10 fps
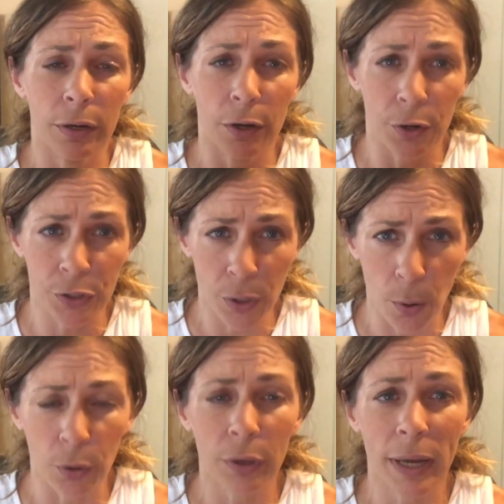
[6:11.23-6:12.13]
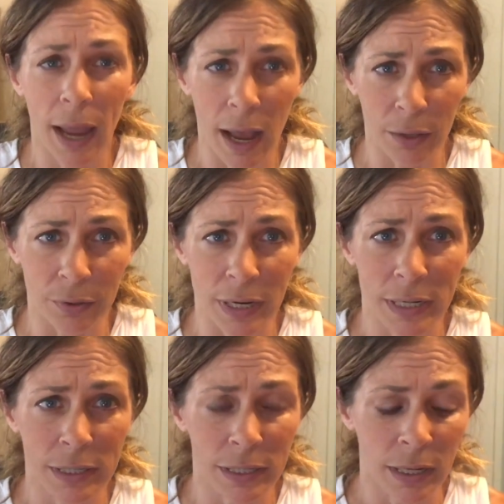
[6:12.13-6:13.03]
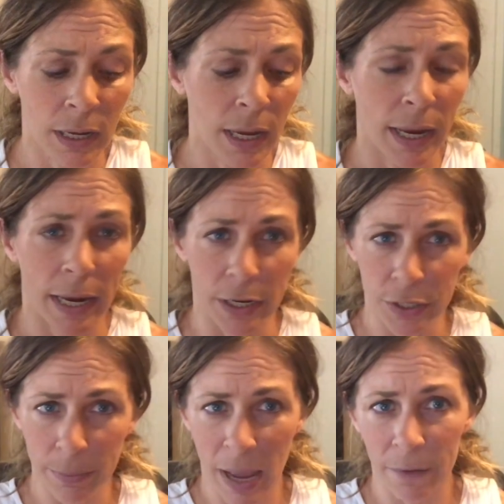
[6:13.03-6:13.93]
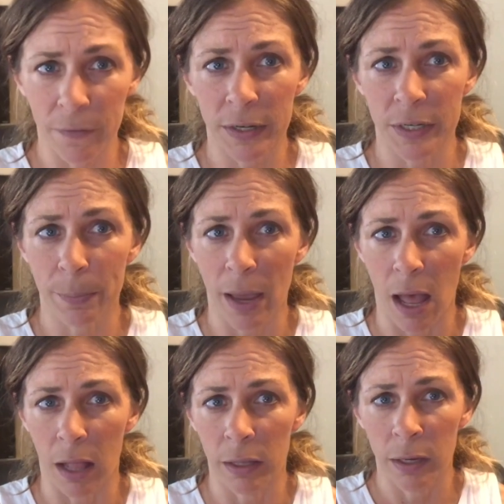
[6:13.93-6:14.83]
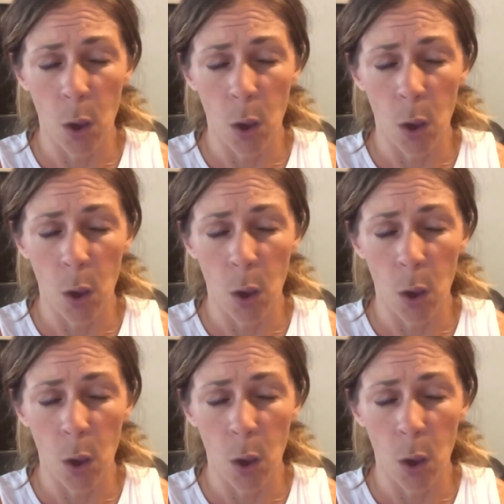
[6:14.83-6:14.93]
your total calories into MyFitnessPal,